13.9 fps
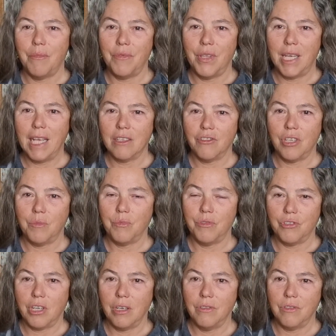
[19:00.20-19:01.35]
up for the next ship,
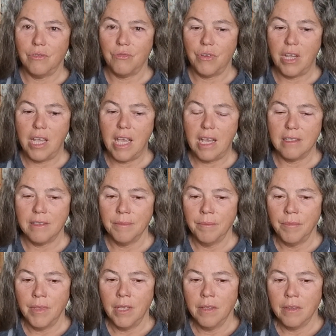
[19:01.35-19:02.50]
which goes in 3 years.
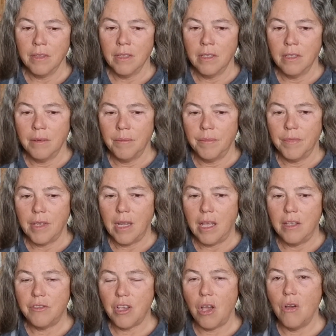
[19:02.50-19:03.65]

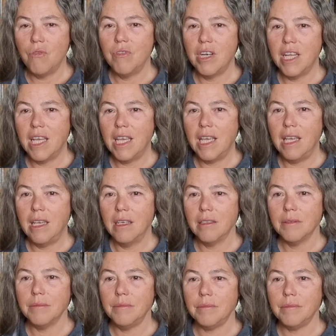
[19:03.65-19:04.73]
His only